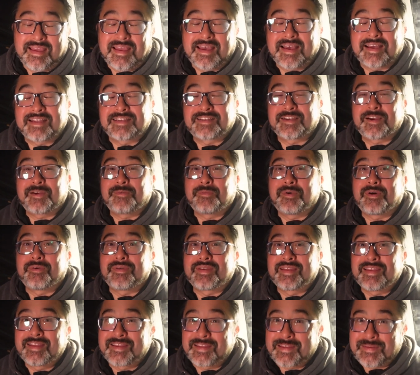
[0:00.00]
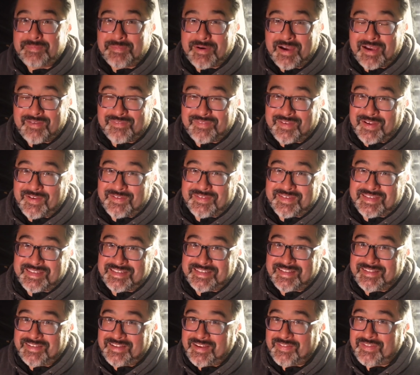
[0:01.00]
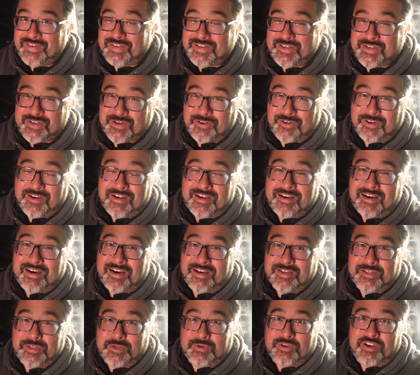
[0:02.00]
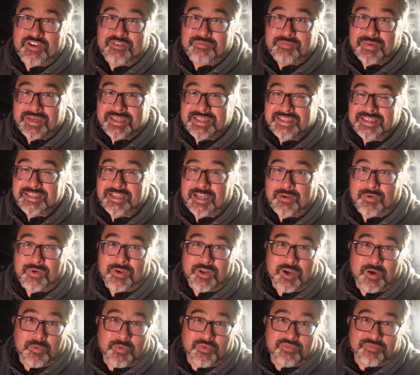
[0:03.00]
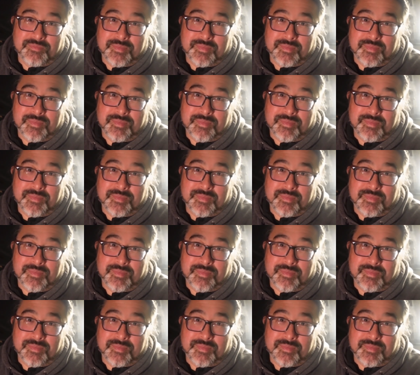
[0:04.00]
And don't worry, you might have noticed in the other shot I do have my CO alarm with